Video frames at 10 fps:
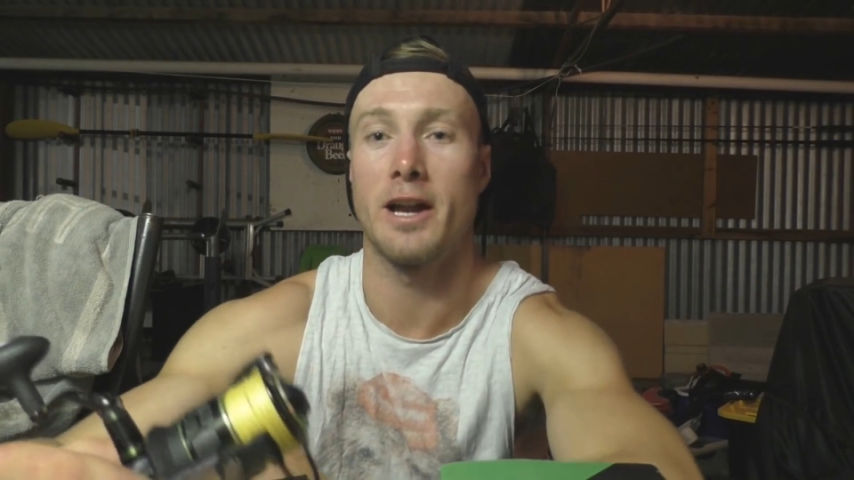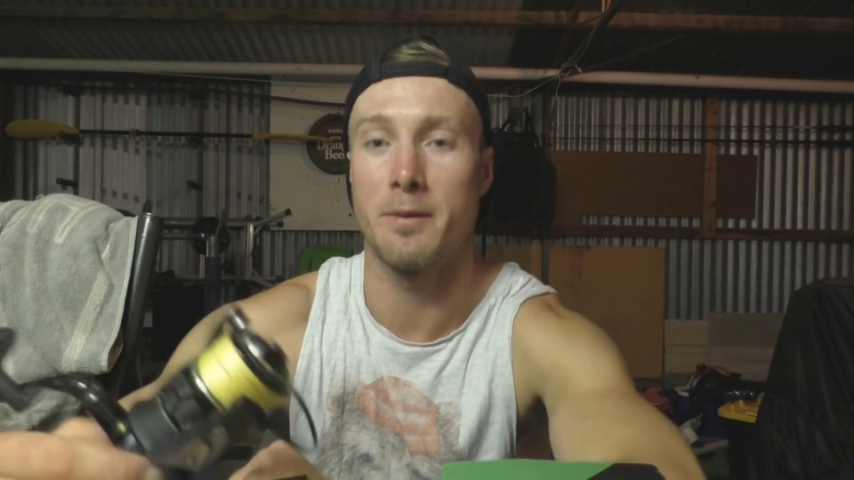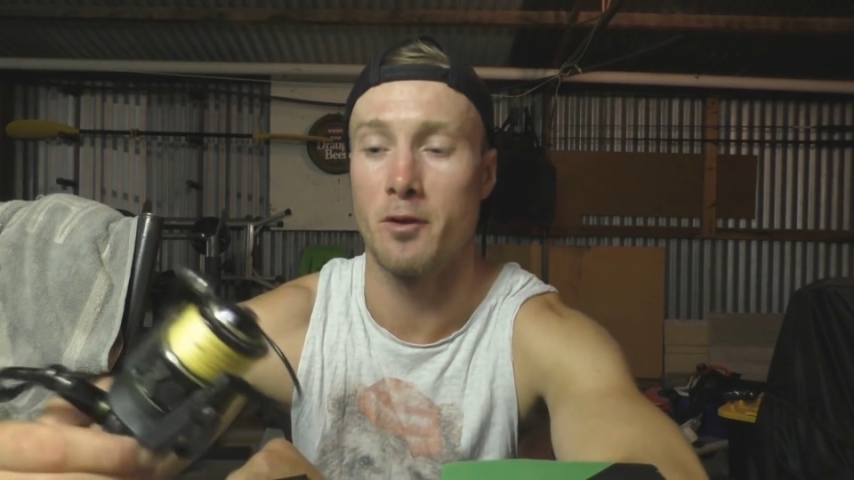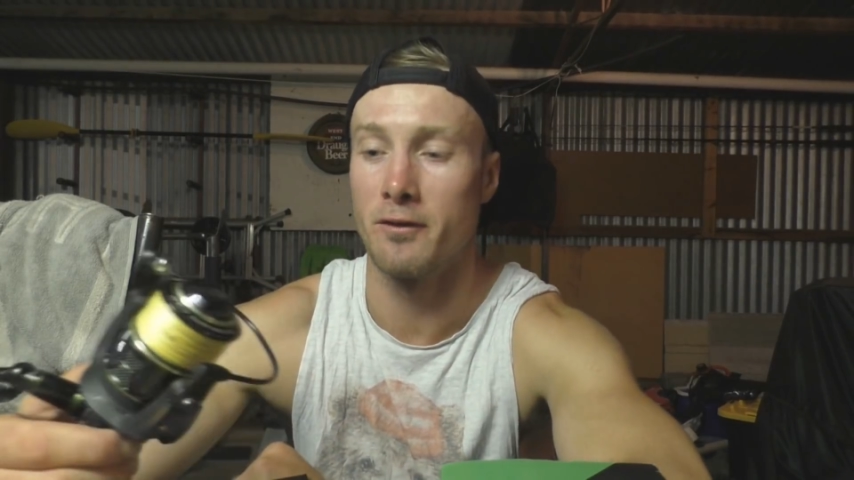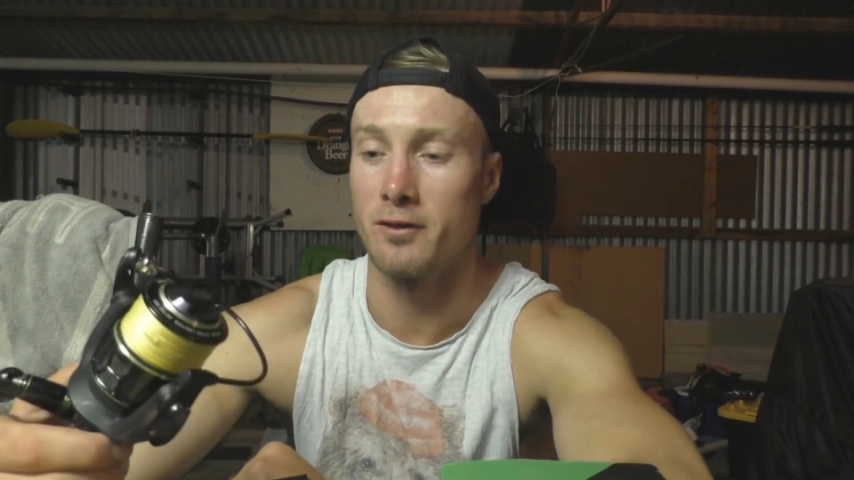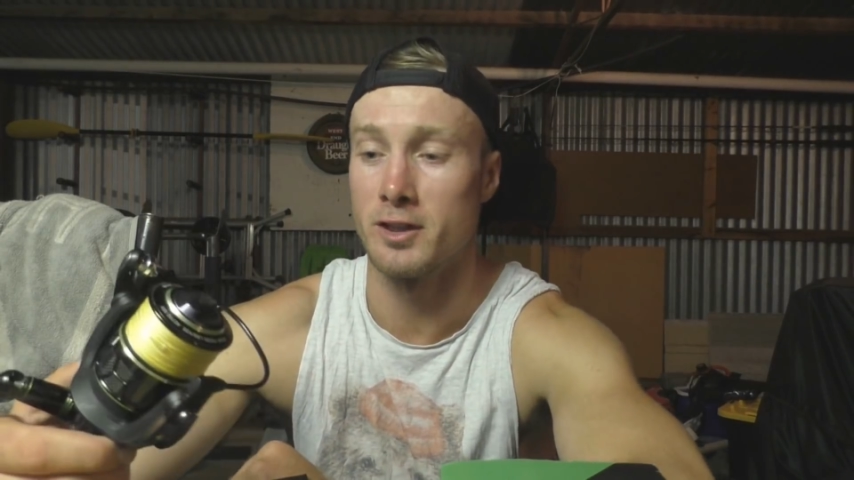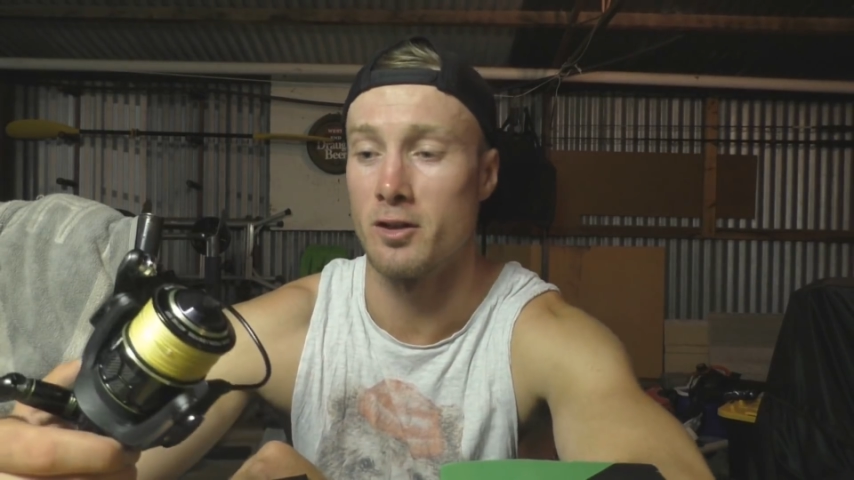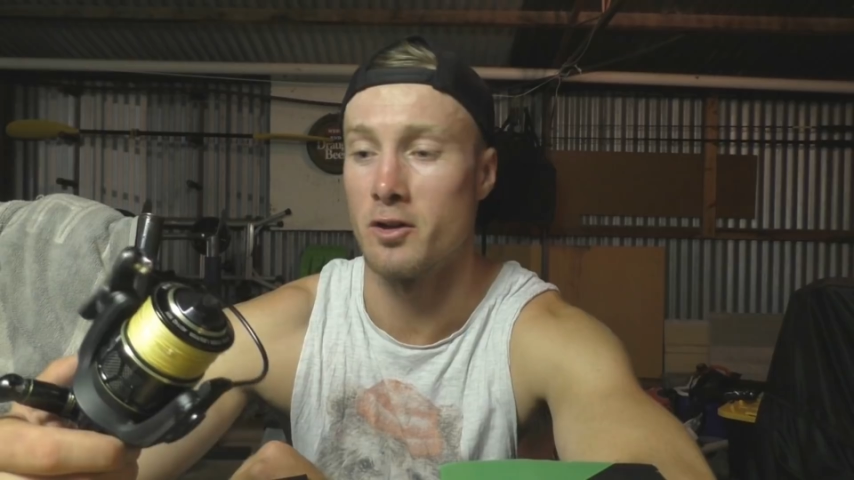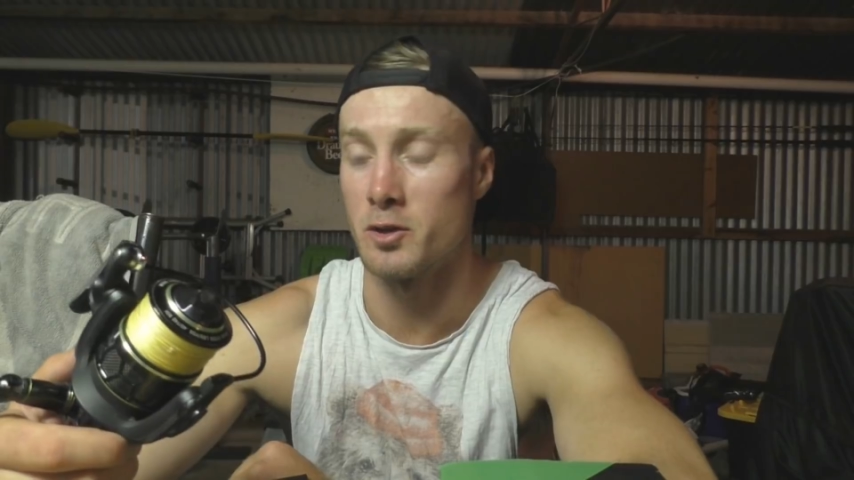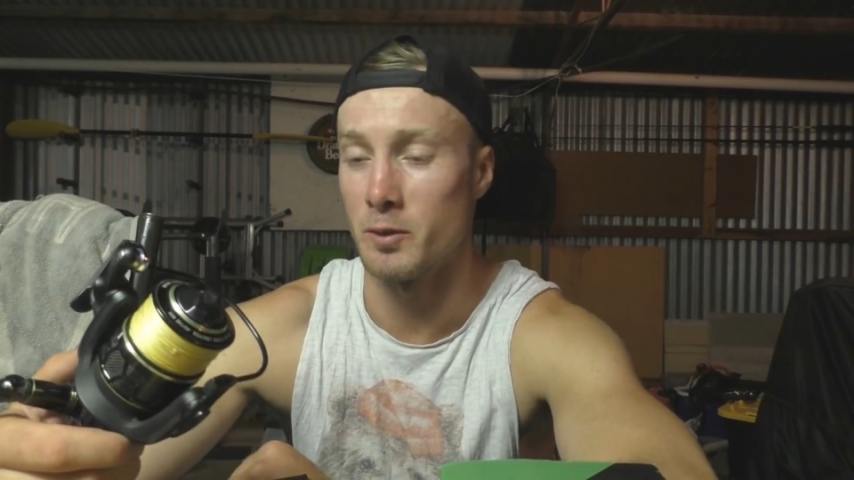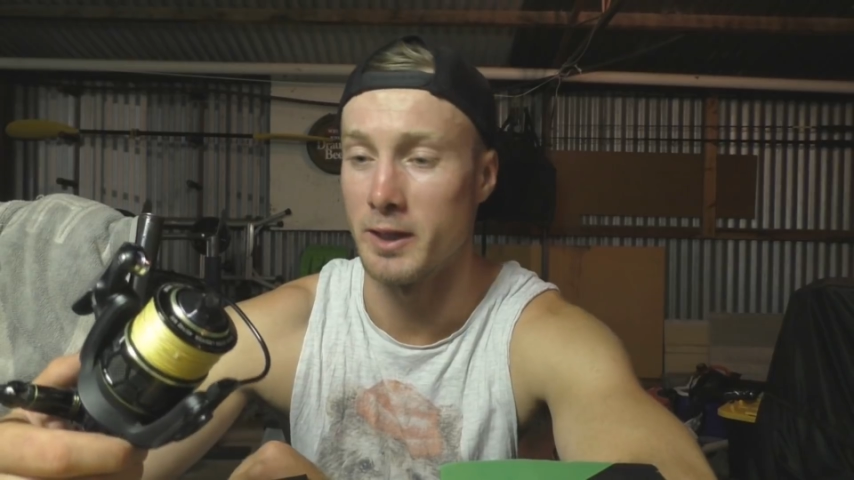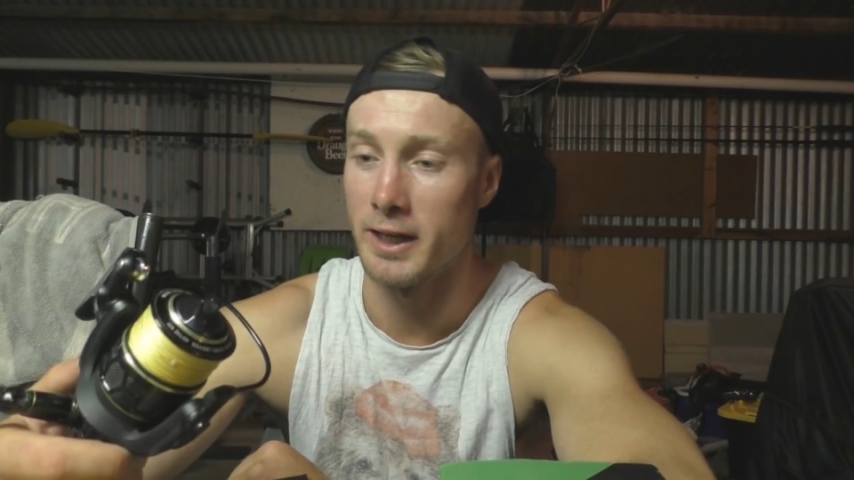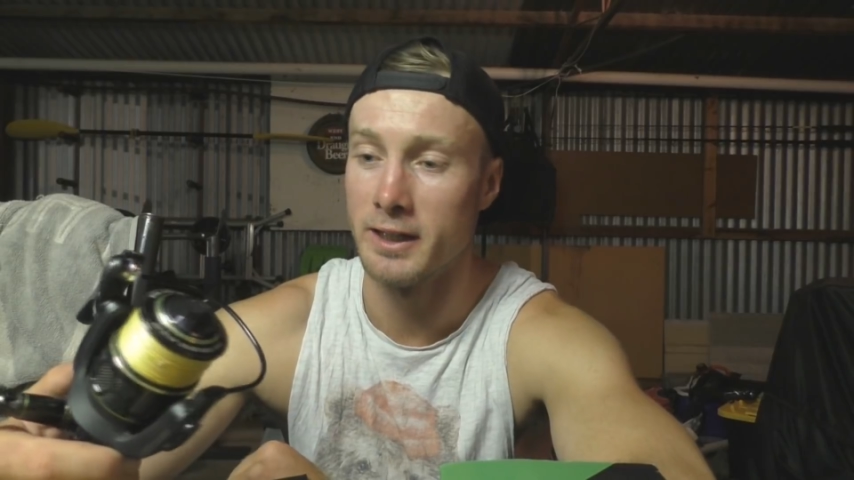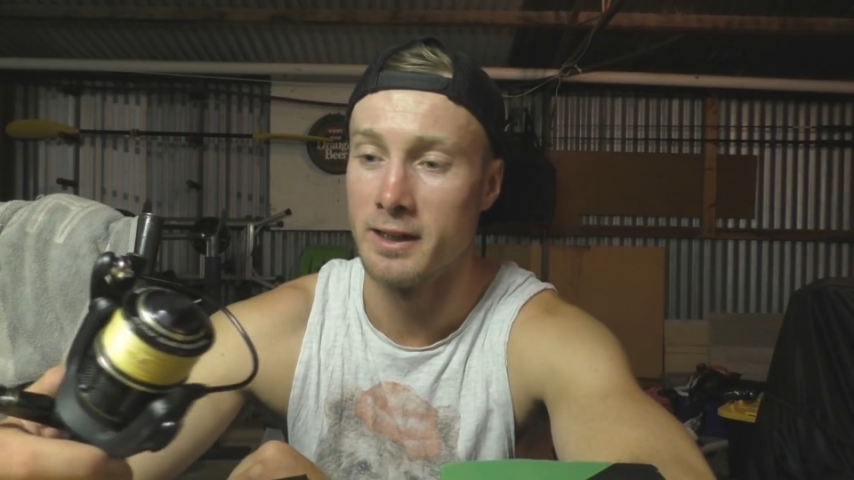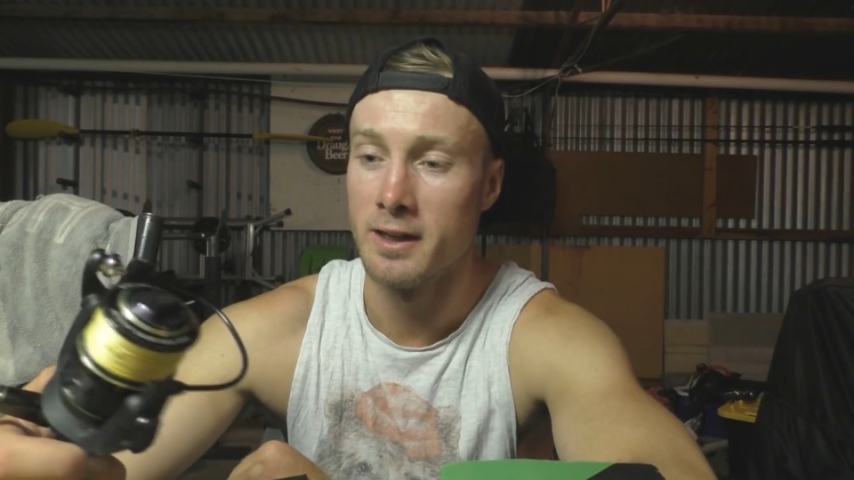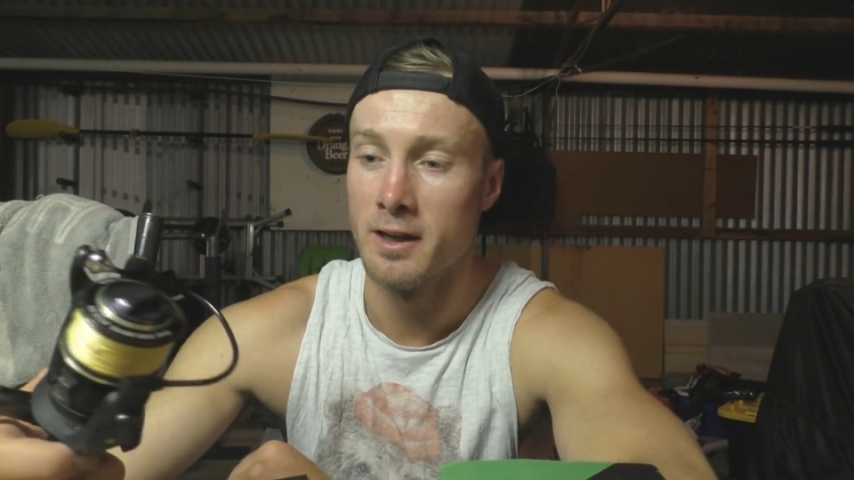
had him on for as long as we did.